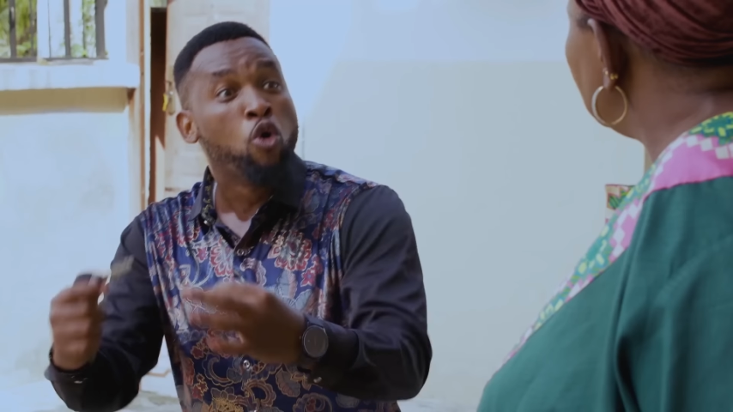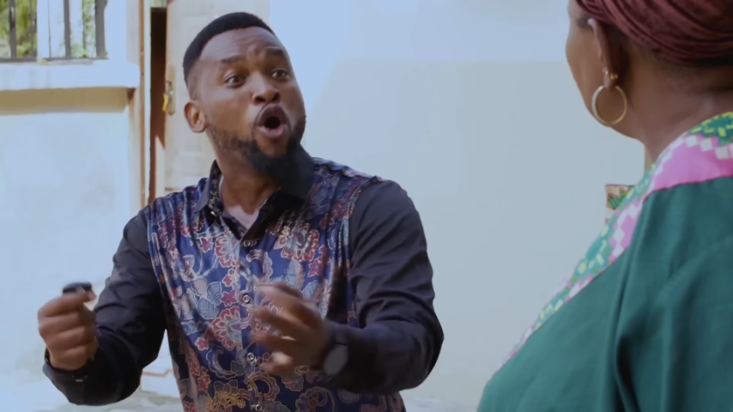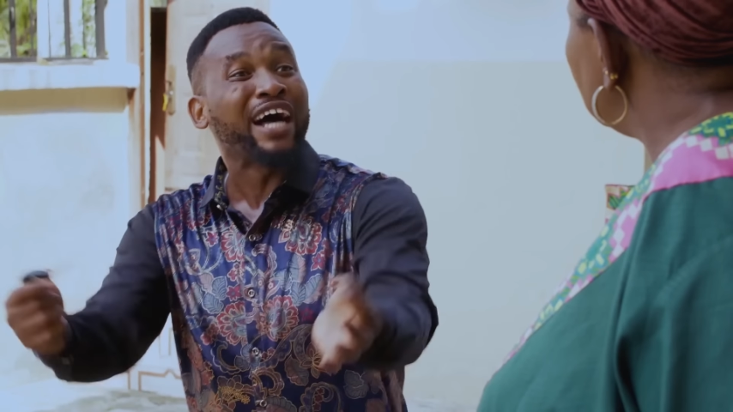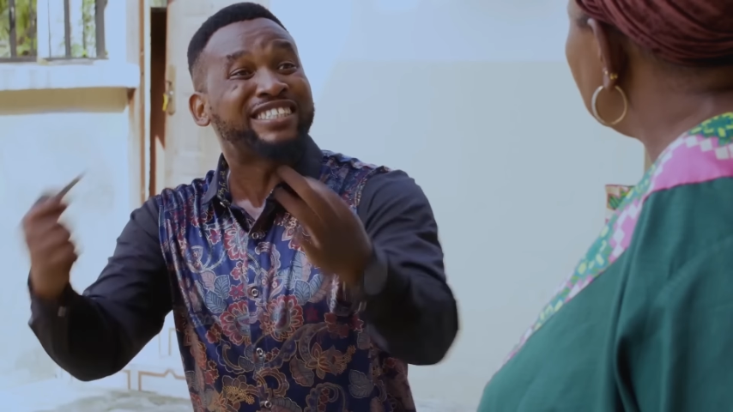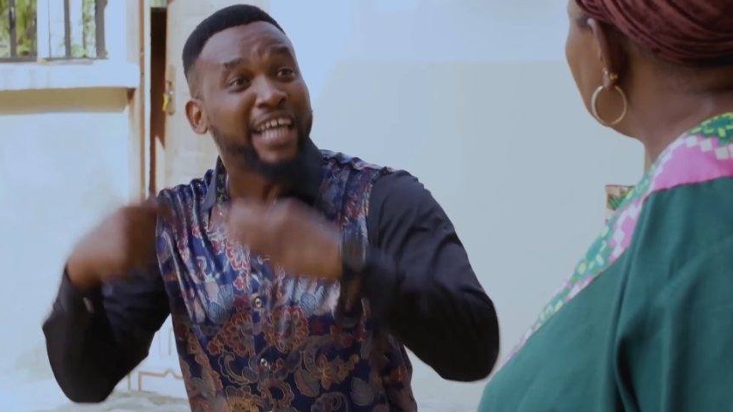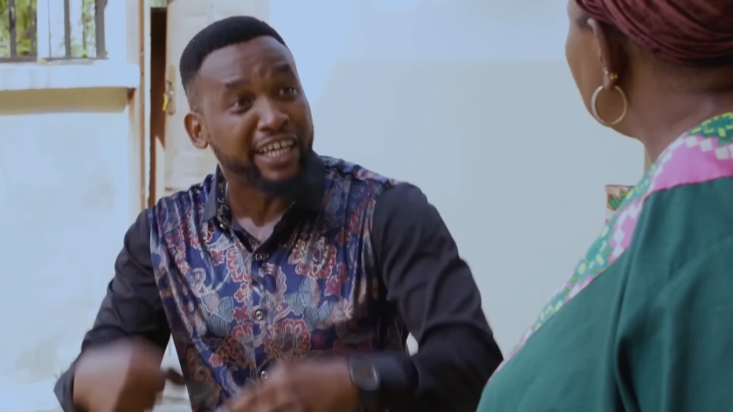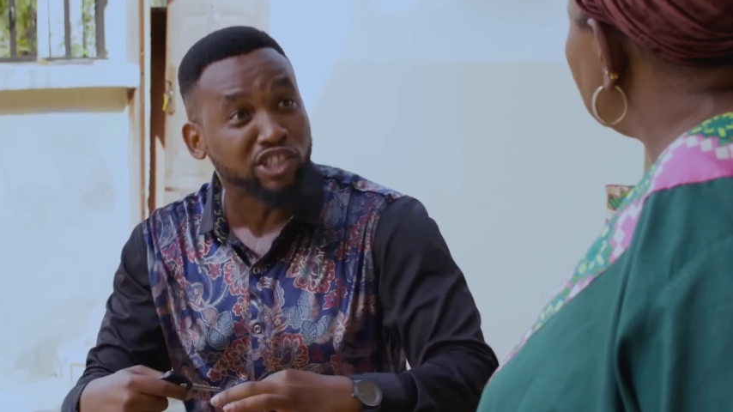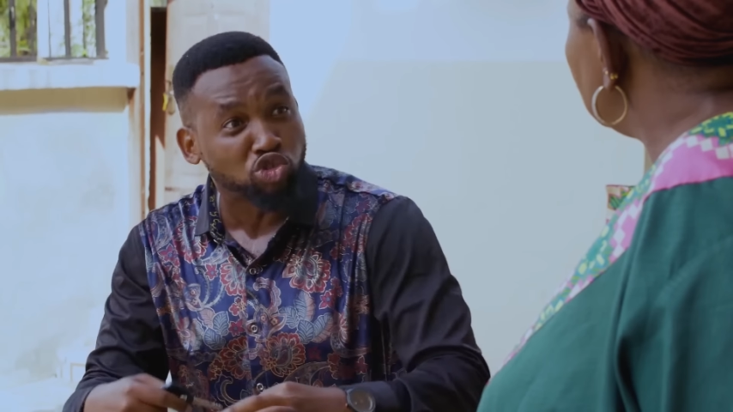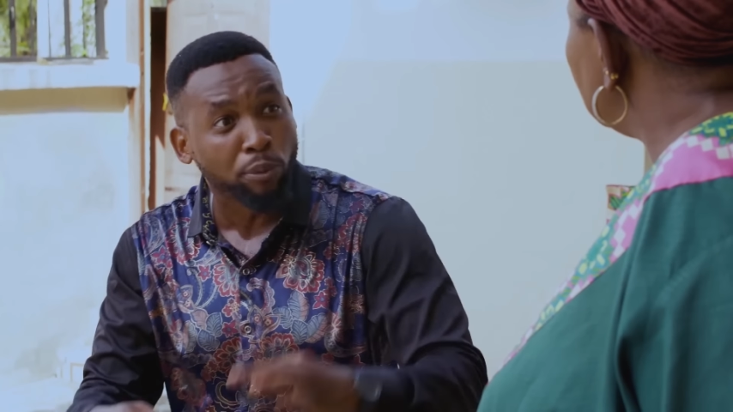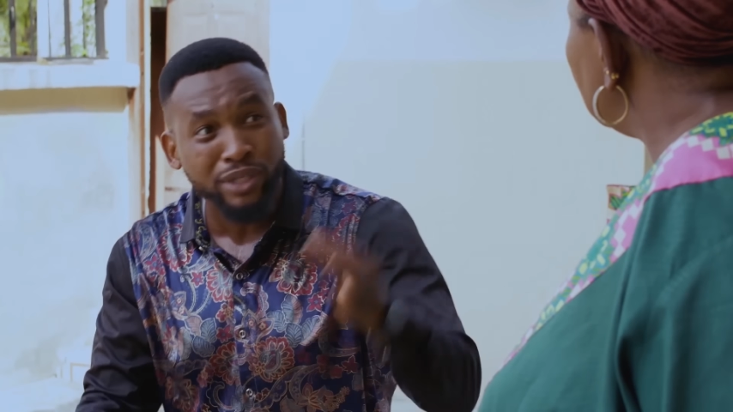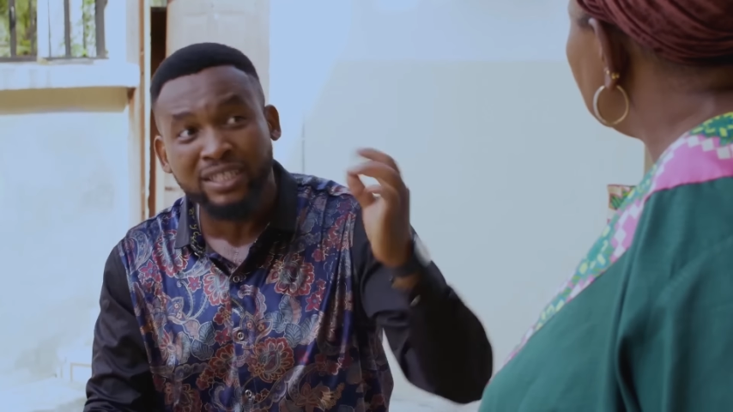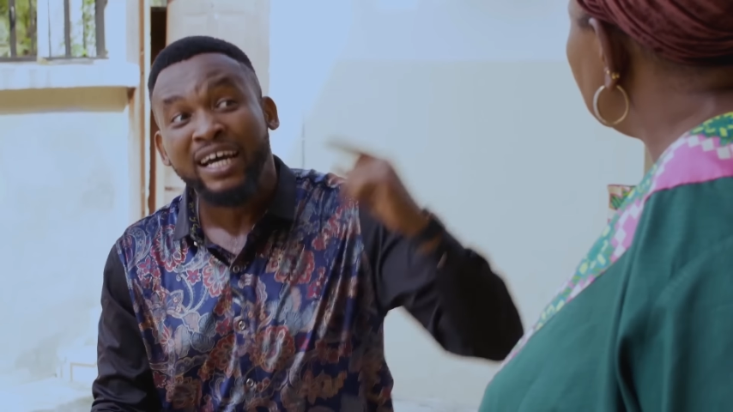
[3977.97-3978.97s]
who has taken
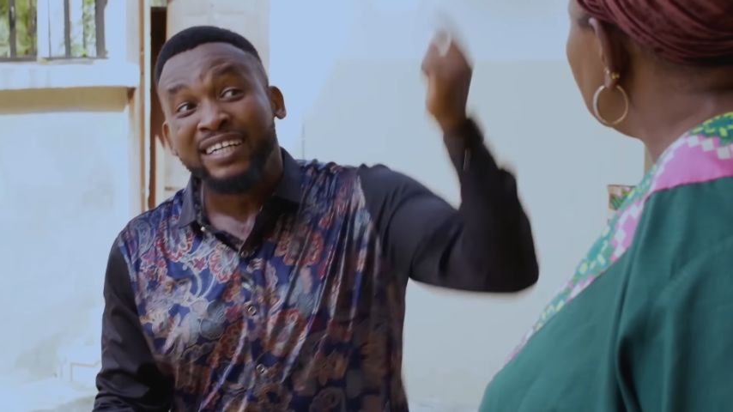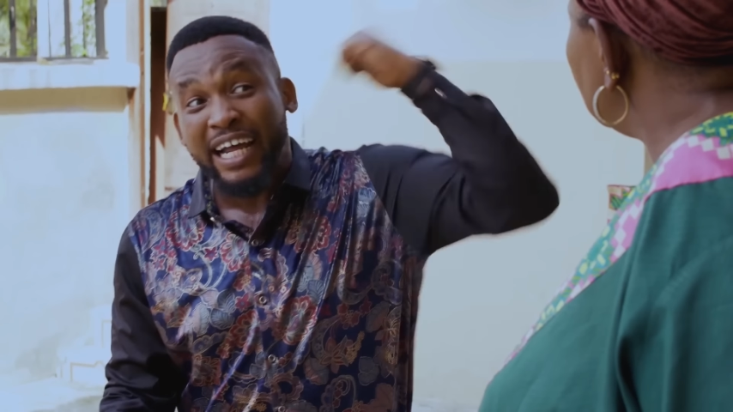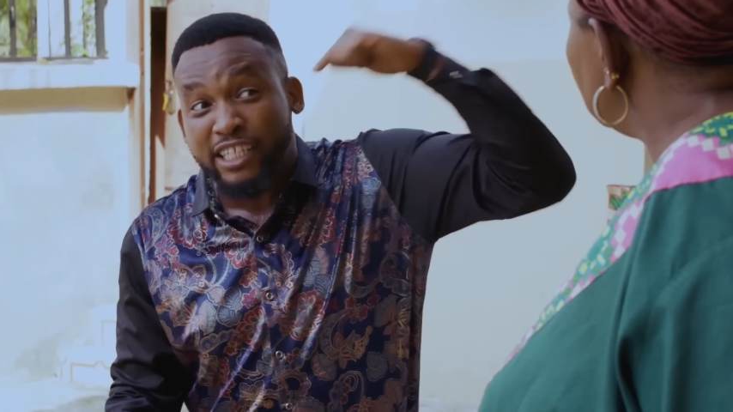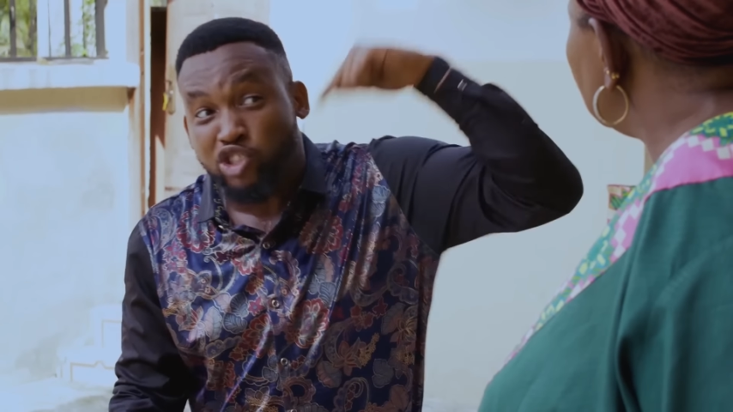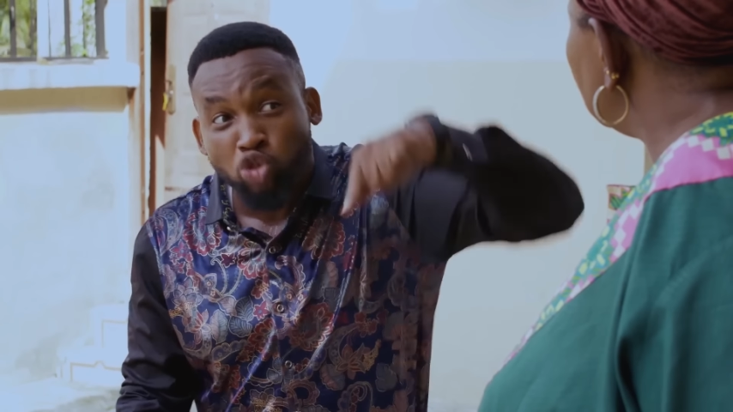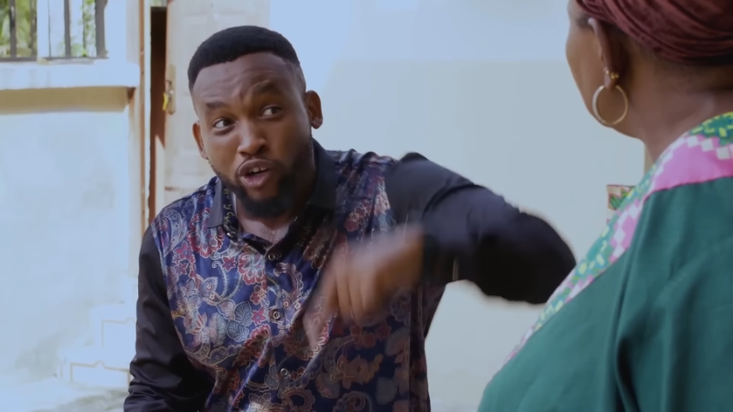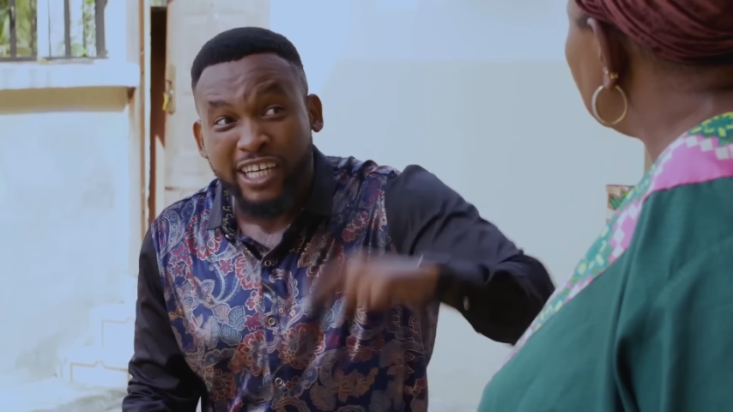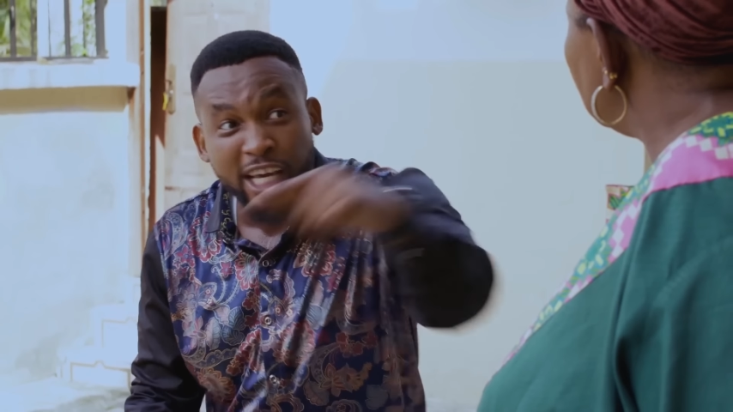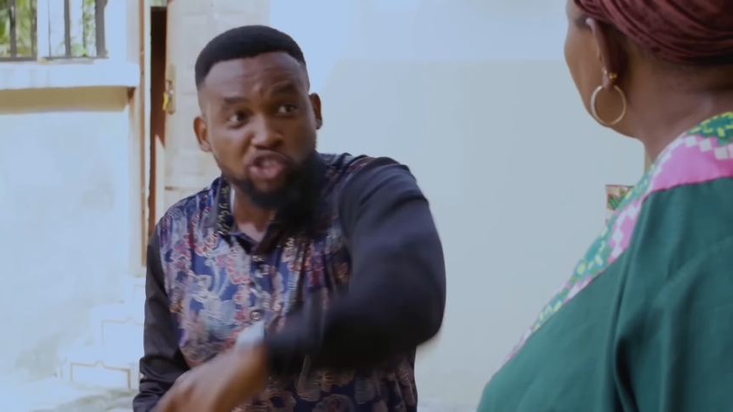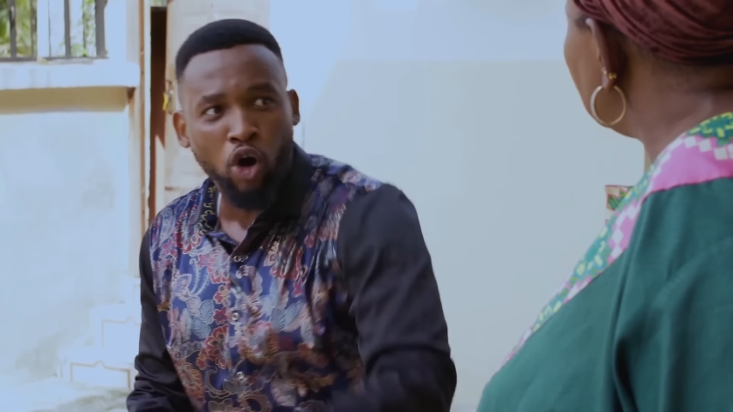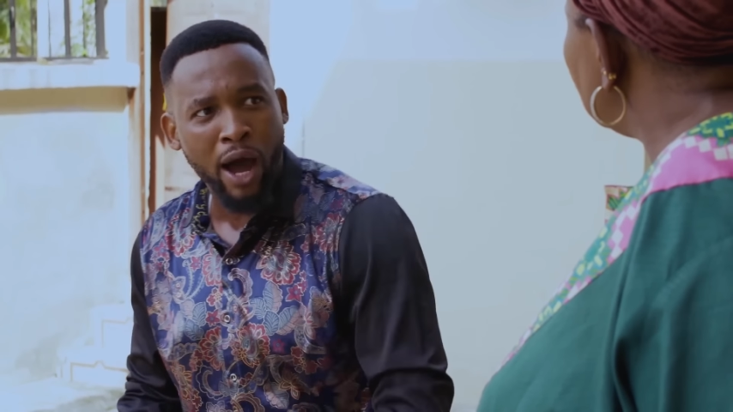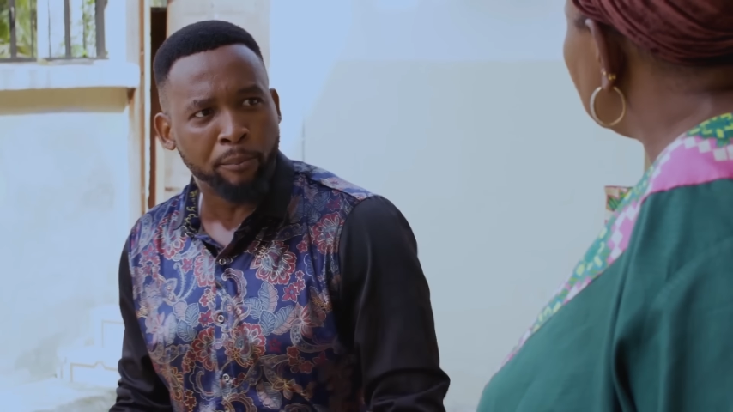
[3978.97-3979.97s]
something that is turning
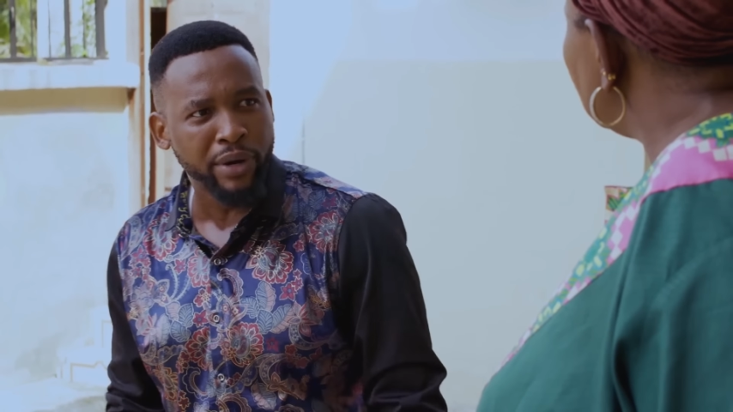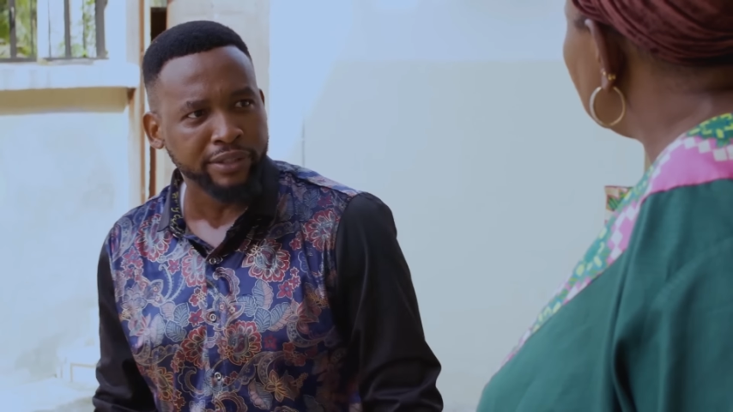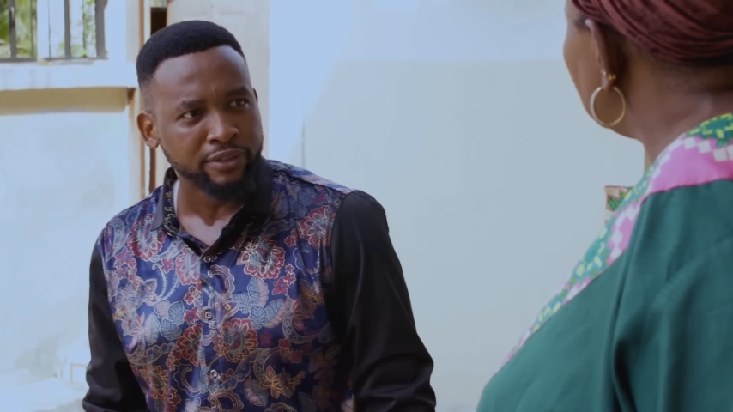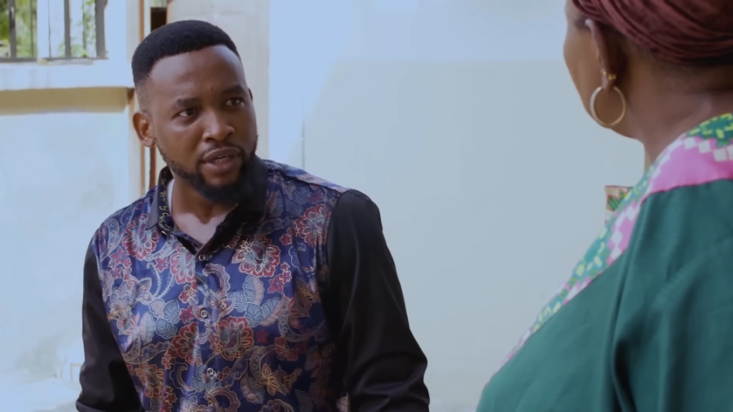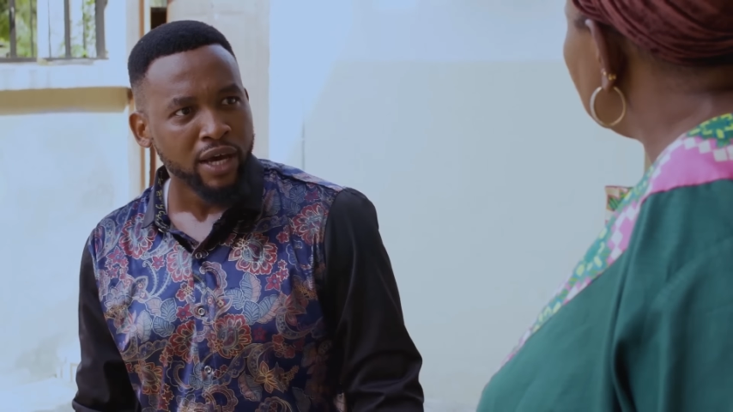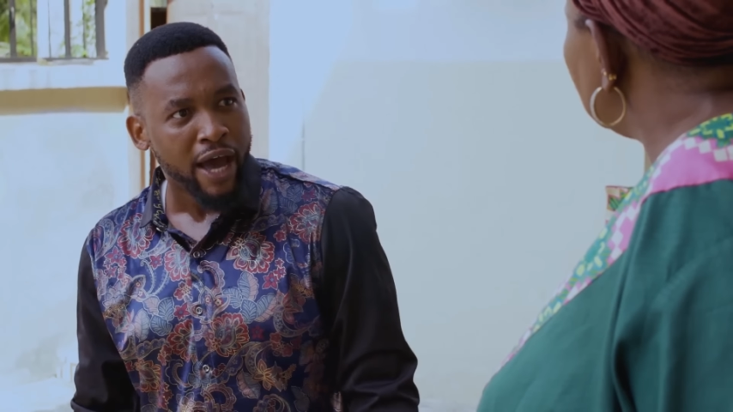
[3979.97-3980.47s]
his or her brain.